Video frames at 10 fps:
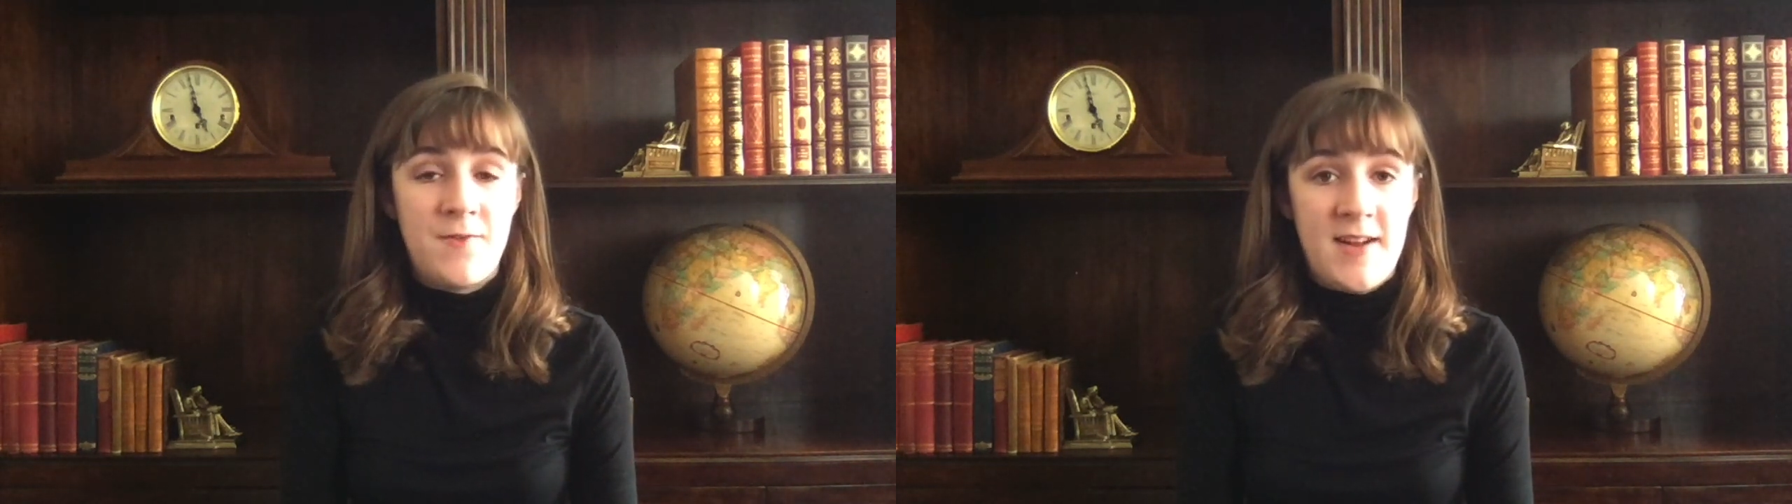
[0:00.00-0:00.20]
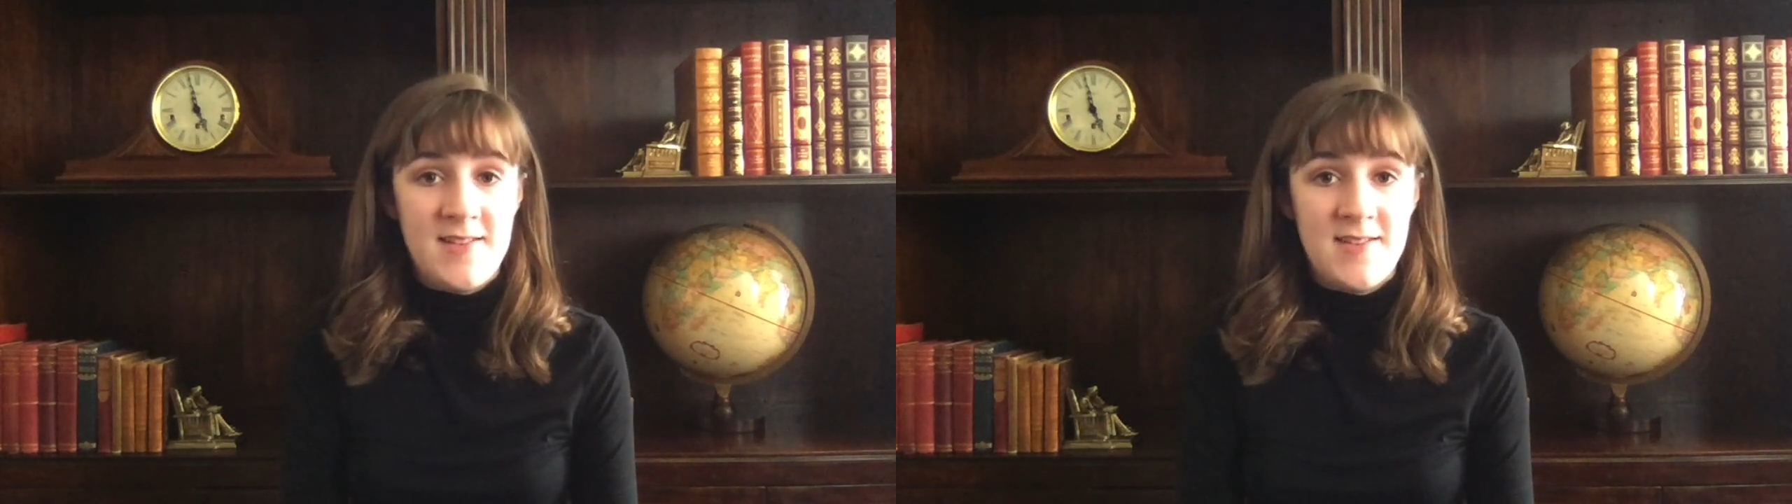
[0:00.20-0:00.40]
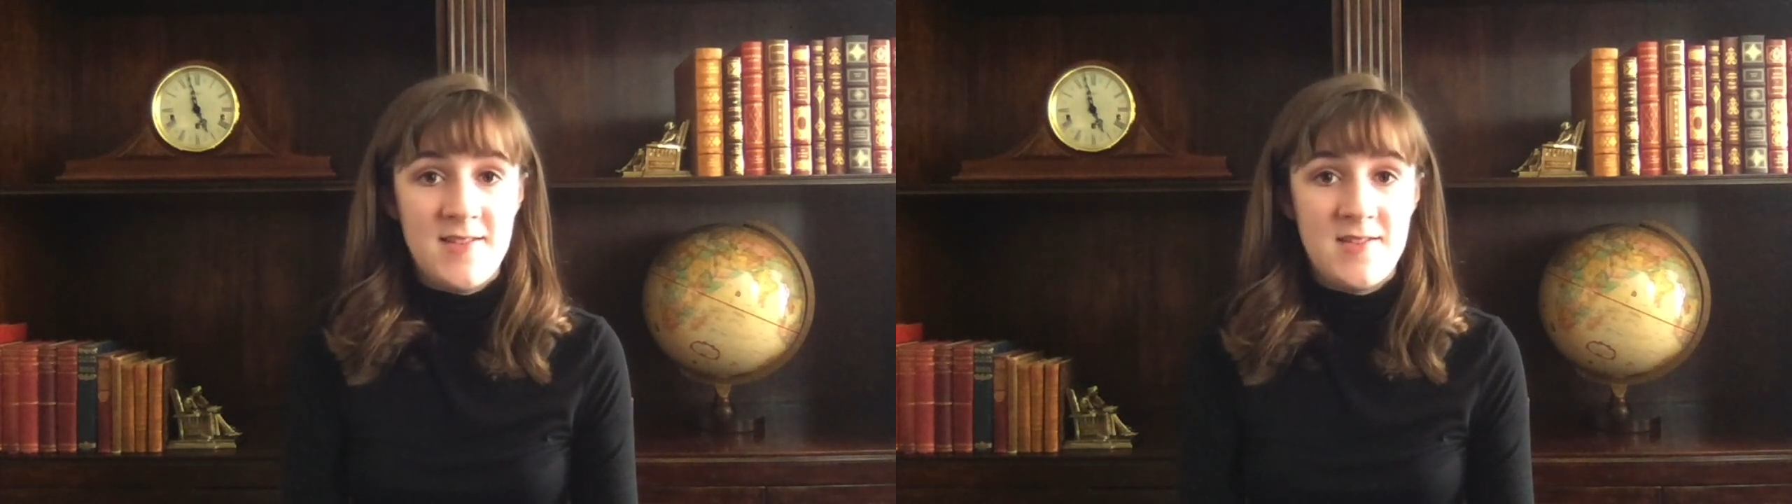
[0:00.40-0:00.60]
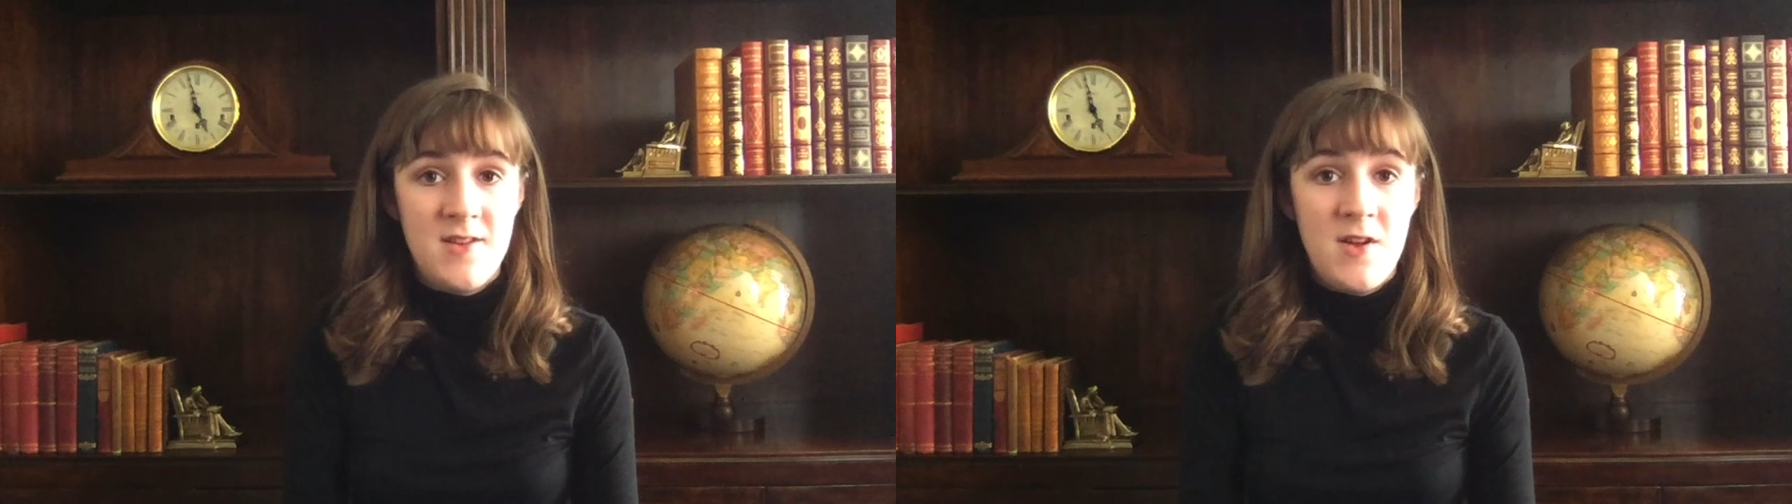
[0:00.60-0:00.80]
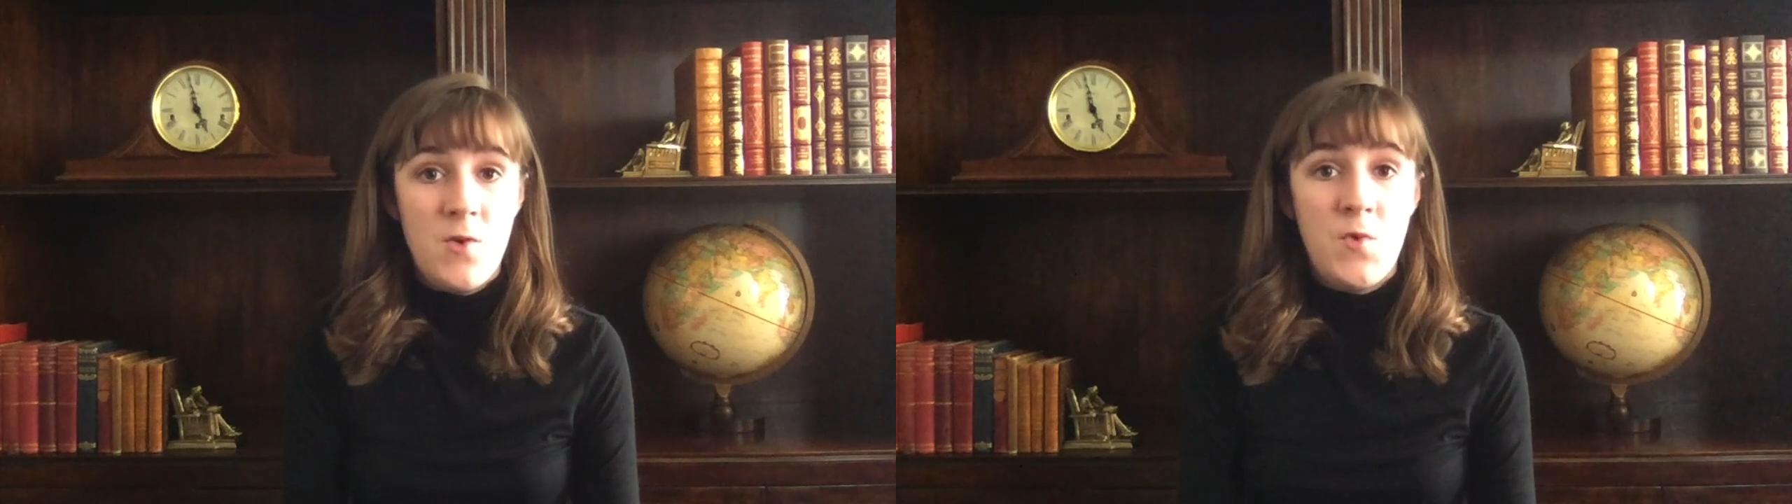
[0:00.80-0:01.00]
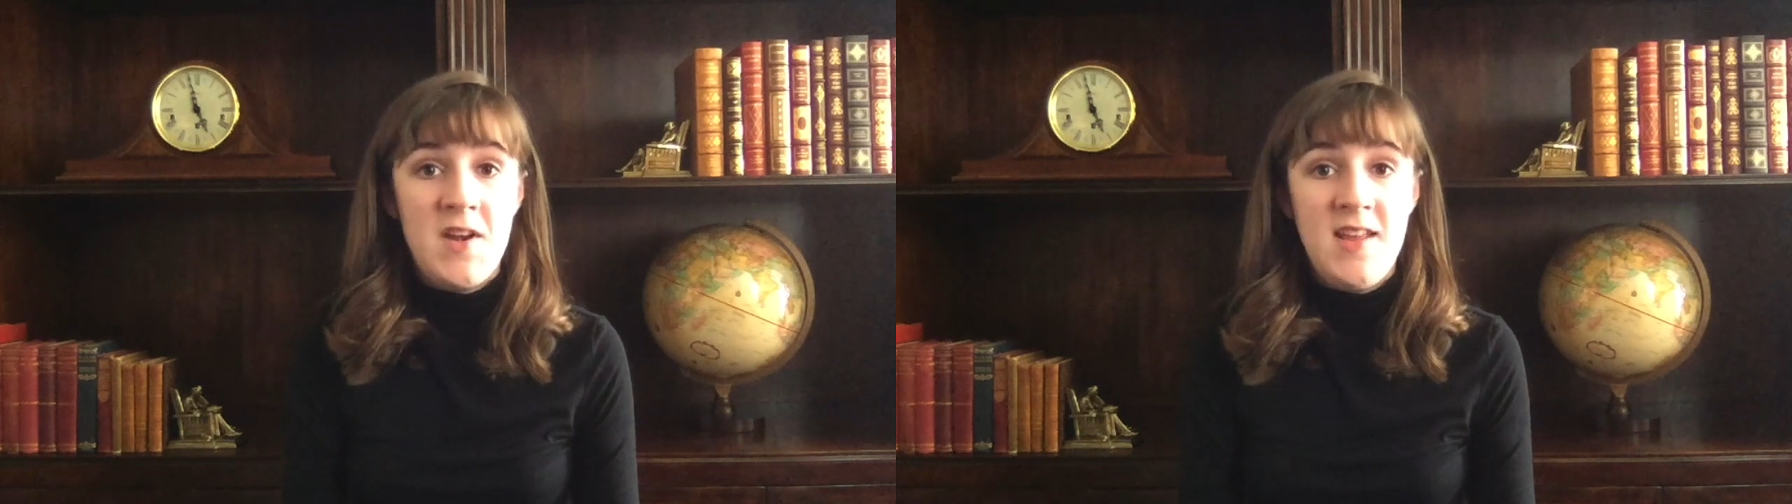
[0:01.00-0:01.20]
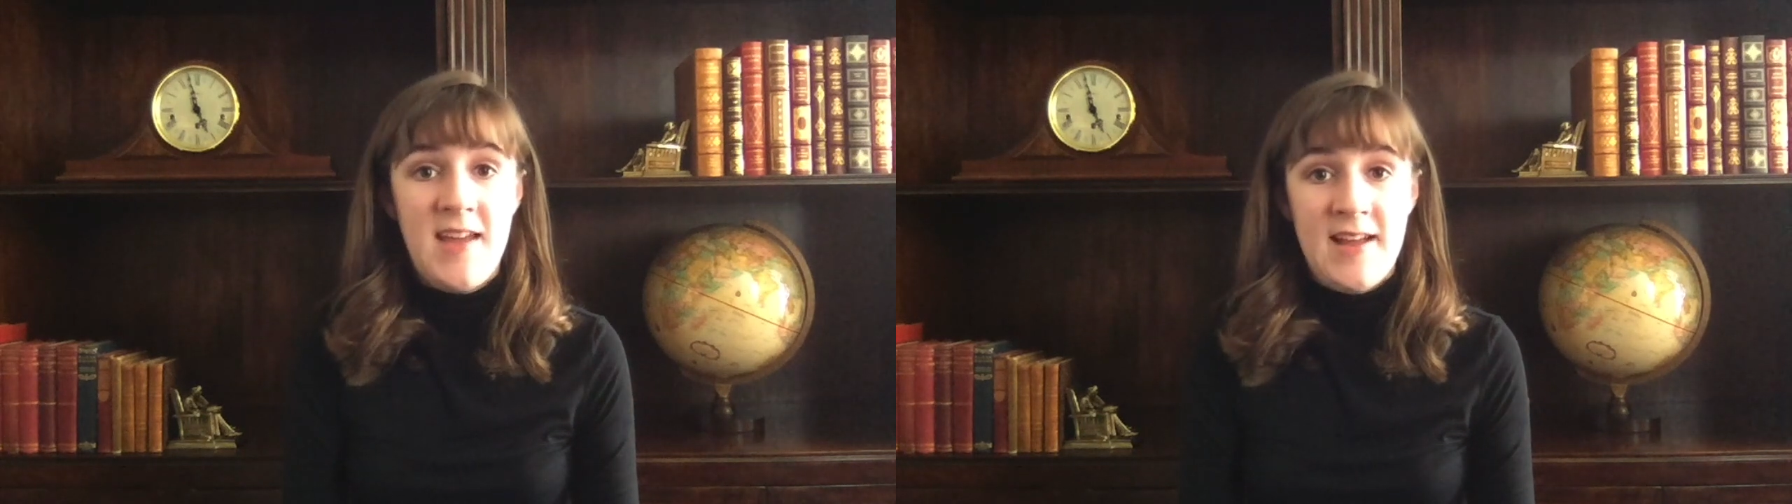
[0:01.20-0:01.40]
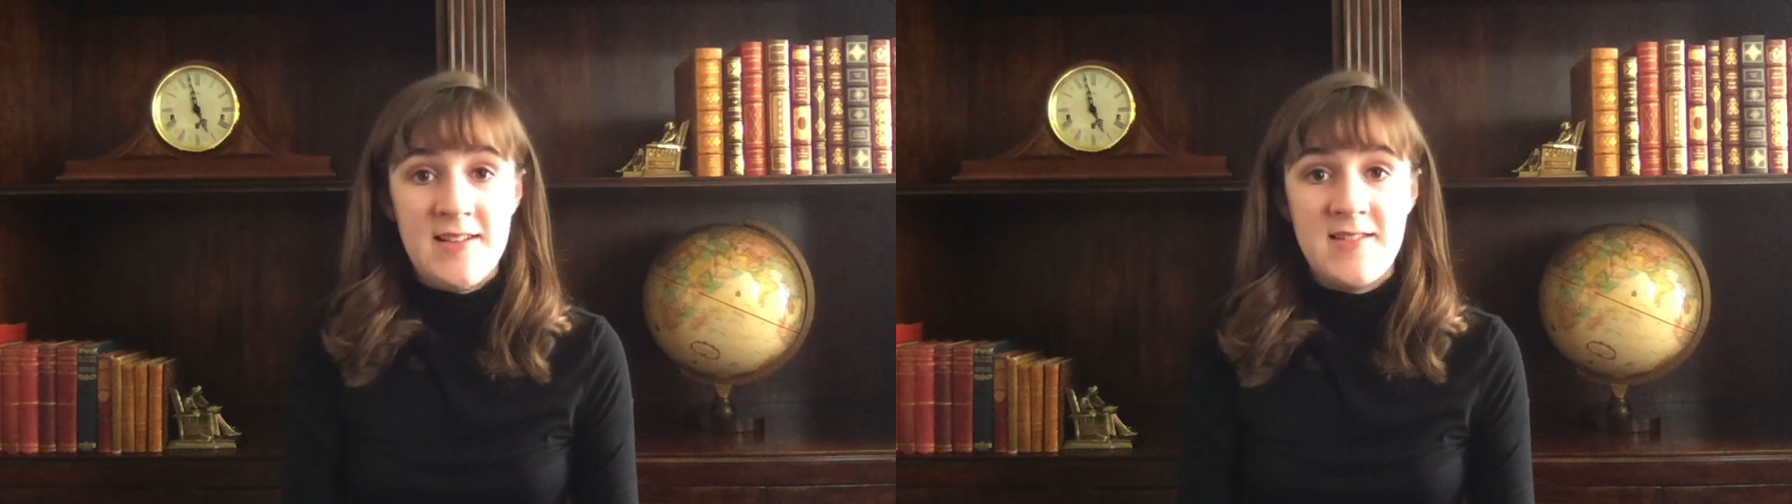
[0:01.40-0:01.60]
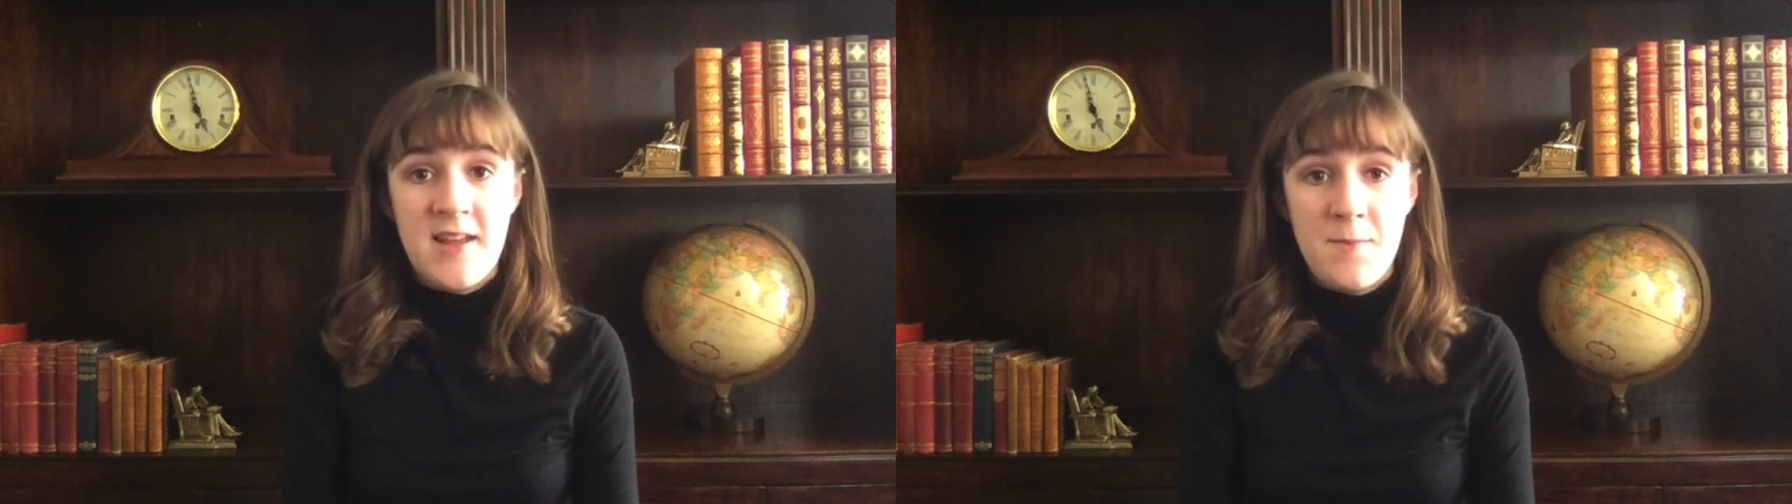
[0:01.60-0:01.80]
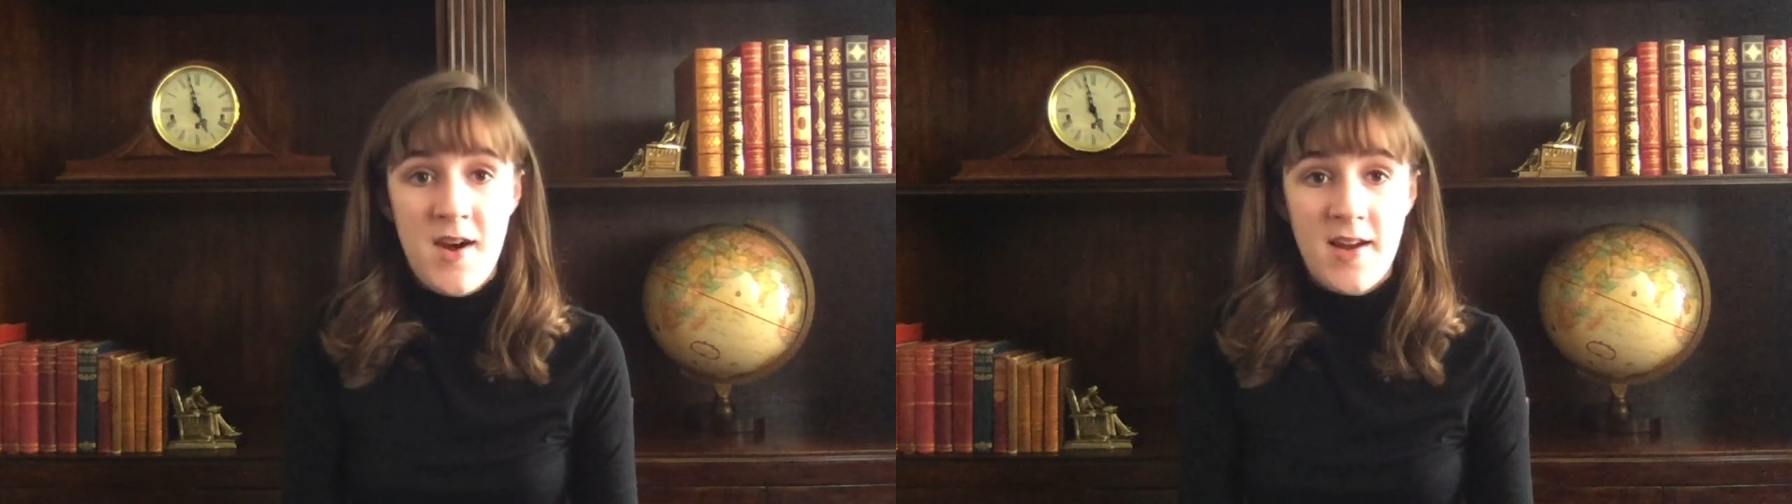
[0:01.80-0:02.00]
Francis, when he gained
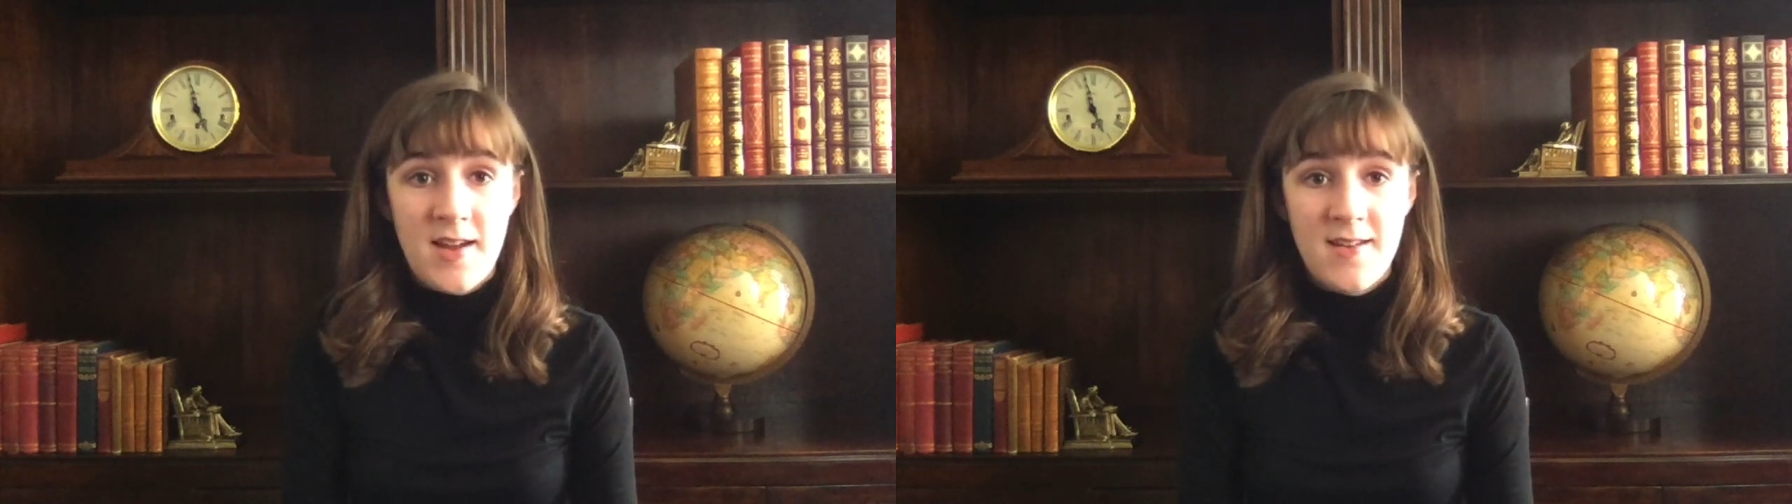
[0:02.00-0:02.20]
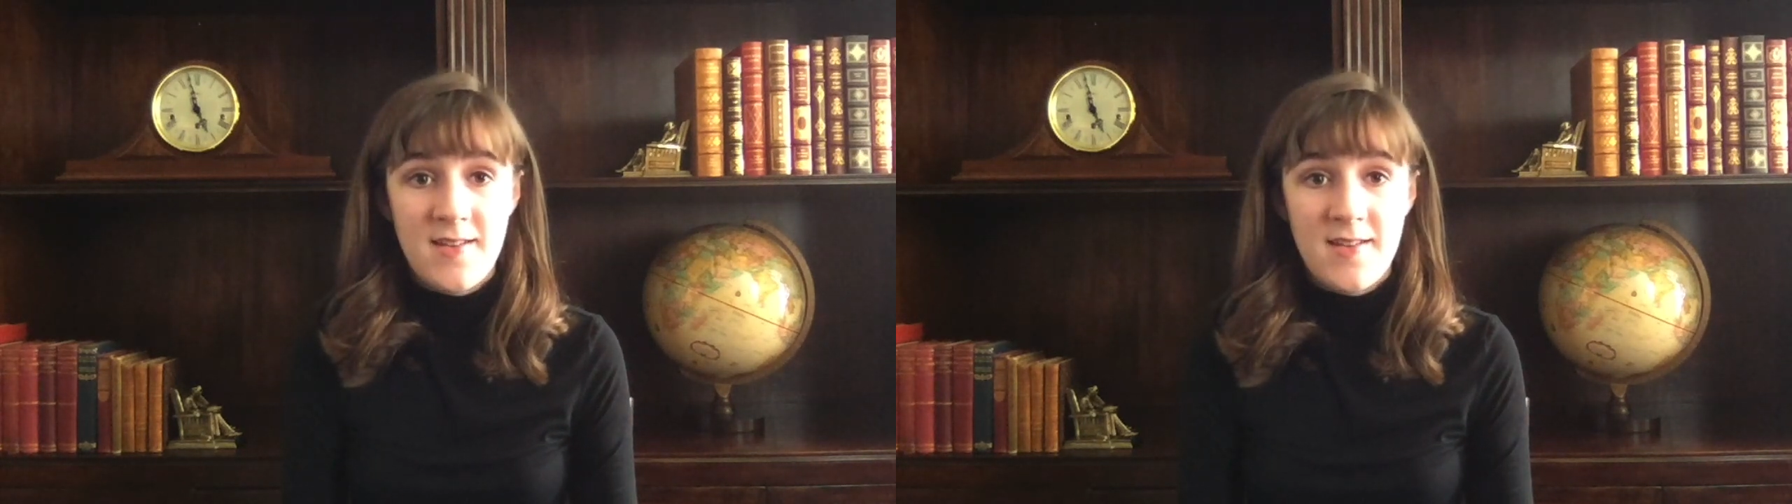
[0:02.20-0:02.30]
stigmata.